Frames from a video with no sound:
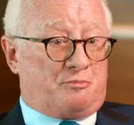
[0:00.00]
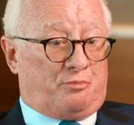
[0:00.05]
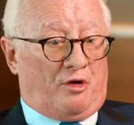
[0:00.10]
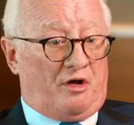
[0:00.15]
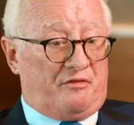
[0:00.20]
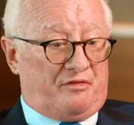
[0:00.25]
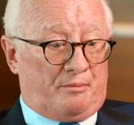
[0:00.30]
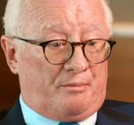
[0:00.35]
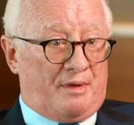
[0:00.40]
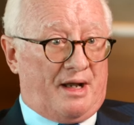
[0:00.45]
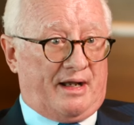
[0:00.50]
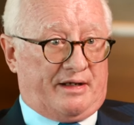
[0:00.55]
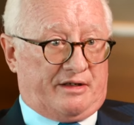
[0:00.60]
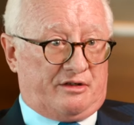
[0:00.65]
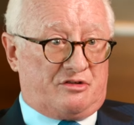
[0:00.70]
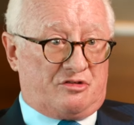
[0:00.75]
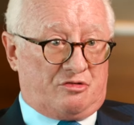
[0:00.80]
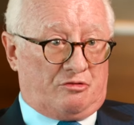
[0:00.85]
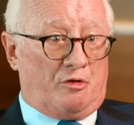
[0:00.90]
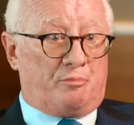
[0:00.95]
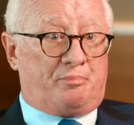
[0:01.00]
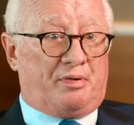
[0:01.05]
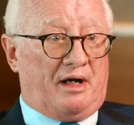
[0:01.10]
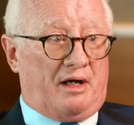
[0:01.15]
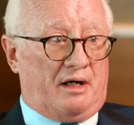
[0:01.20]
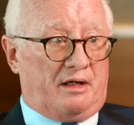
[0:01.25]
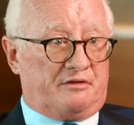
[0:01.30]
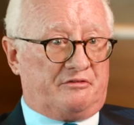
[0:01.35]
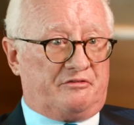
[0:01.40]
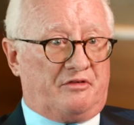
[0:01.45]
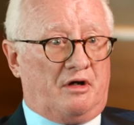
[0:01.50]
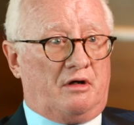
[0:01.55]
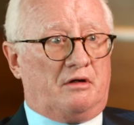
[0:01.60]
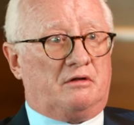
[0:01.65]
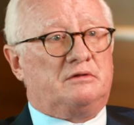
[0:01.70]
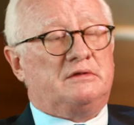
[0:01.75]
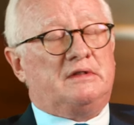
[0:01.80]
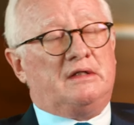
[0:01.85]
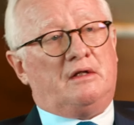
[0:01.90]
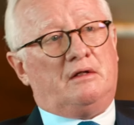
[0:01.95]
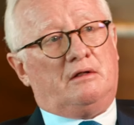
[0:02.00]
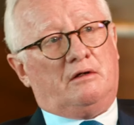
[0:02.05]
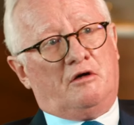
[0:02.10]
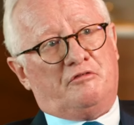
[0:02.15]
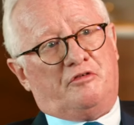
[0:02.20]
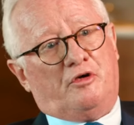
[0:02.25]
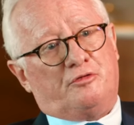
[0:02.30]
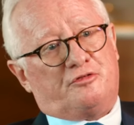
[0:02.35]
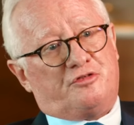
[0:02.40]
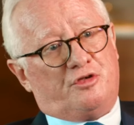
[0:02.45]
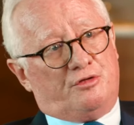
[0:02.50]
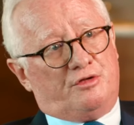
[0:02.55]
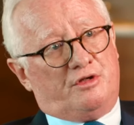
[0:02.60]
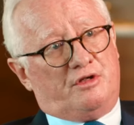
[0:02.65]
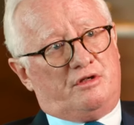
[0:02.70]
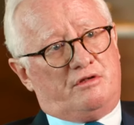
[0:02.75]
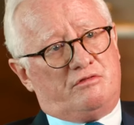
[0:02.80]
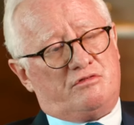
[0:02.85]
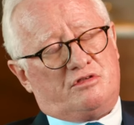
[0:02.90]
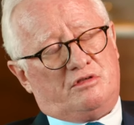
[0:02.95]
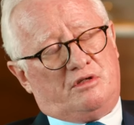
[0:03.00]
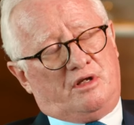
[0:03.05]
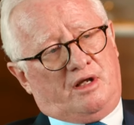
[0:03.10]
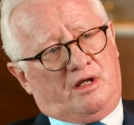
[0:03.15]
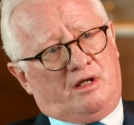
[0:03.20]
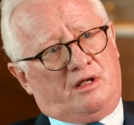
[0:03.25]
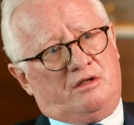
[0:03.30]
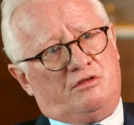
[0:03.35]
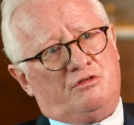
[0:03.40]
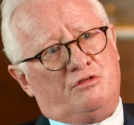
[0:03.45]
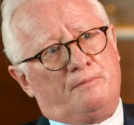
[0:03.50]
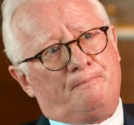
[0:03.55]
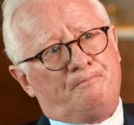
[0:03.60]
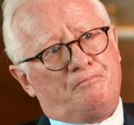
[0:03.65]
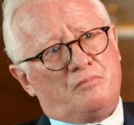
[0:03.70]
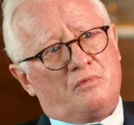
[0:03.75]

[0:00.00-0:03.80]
Private markets are a part of alternatives, and